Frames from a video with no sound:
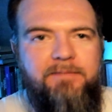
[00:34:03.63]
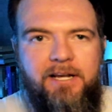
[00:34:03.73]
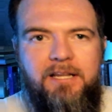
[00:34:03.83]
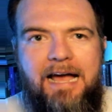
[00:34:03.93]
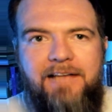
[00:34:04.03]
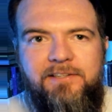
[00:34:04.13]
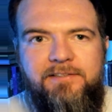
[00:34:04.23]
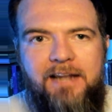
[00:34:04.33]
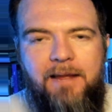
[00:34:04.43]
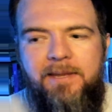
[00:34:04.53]
the
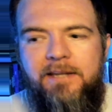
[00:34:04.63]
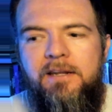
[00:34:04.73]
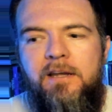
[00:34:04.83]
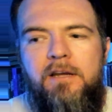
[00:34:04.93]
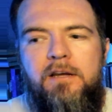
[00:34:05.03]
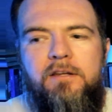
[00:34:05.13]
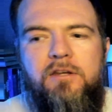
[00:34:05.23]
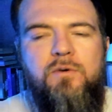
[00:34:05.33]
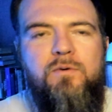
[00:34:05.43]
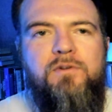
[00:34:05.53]
classes that I'm in,
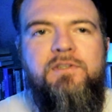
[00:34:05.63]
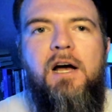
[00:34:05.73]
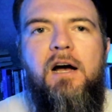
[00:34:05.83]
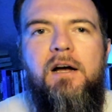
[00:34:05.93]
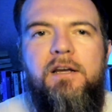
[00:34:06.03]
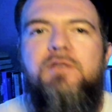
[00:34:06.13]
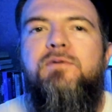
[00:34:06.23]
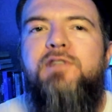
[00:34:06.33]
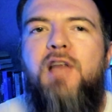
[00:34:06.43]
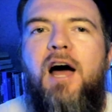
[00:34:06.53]
use
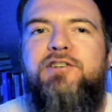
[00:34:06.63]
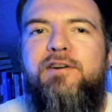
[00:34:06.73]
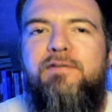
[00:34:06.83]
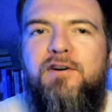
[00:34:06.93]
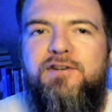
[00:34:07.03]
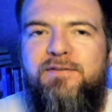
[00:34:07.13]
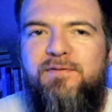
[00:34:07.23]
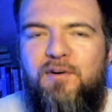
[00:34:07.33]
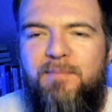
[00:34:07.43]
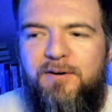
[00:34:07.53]
logic first and
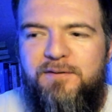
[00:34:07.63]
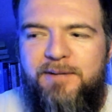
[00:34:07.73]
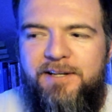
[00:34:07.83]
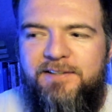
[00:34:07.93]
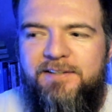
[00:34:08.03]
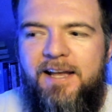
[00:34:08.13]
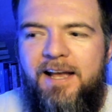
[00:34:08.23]
foremost, please,